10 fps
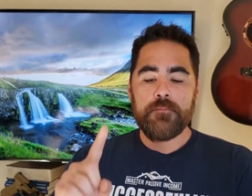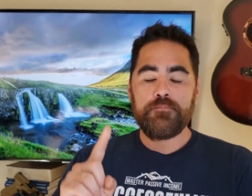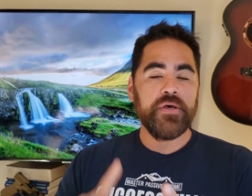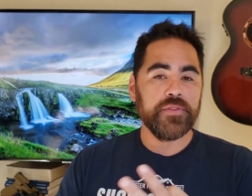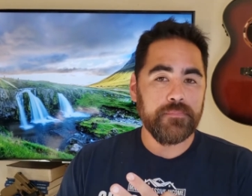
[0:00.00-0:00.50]

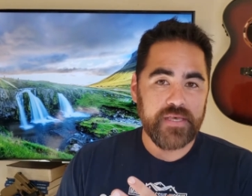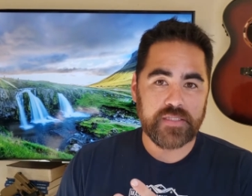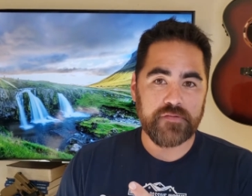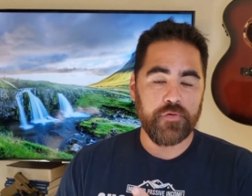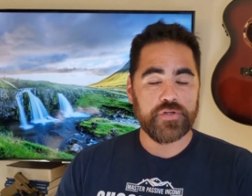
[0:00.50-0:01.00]
build the
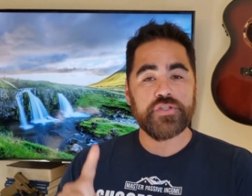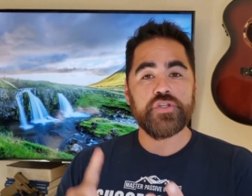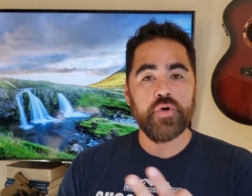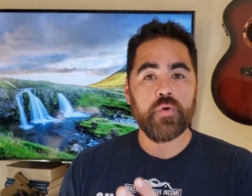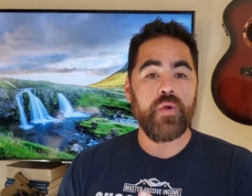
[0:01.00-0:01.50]
business first,
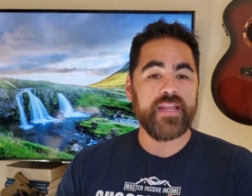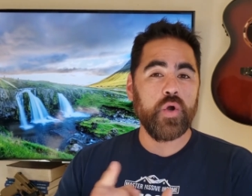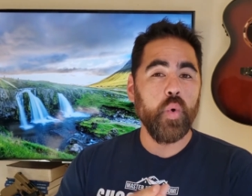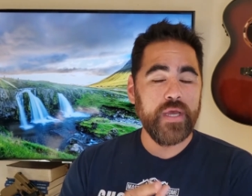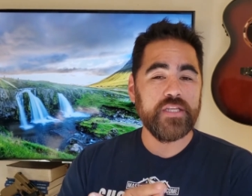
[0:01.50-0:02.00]
do it right,
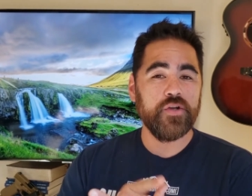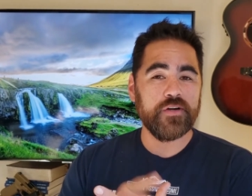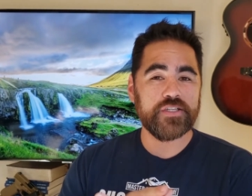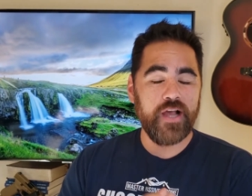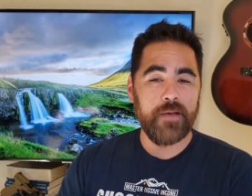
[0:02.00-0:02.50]
quit your
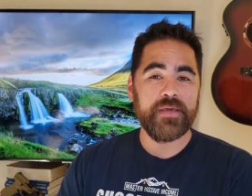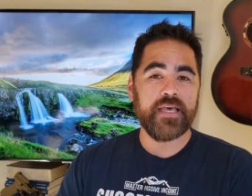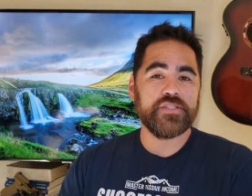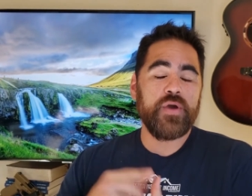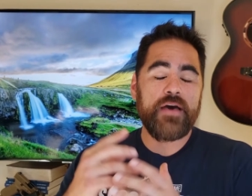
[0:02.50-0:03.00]
job
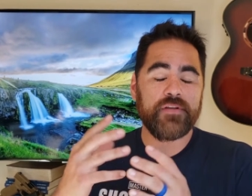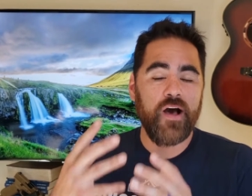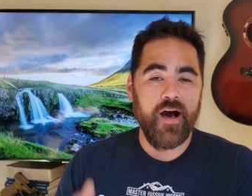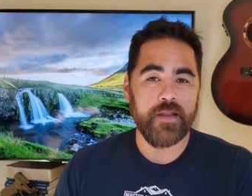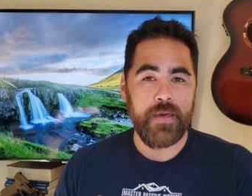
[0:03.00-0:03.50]
because you have an
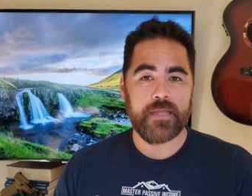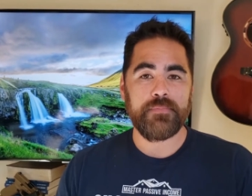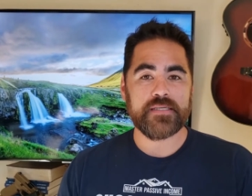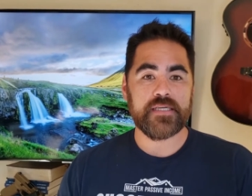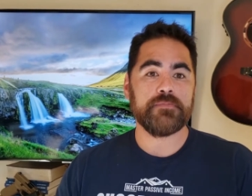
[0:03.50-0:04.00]
automatic
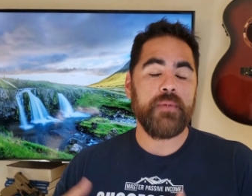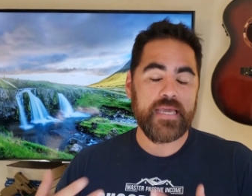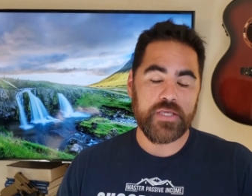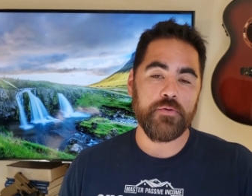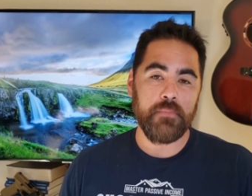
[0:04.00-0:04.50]
business
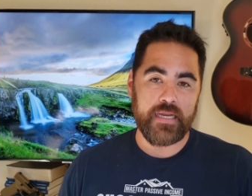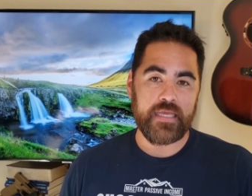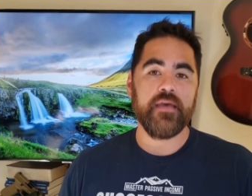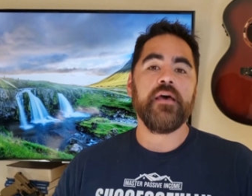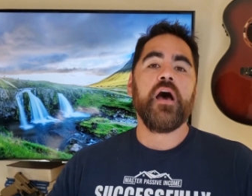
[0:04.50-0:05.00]
making you money.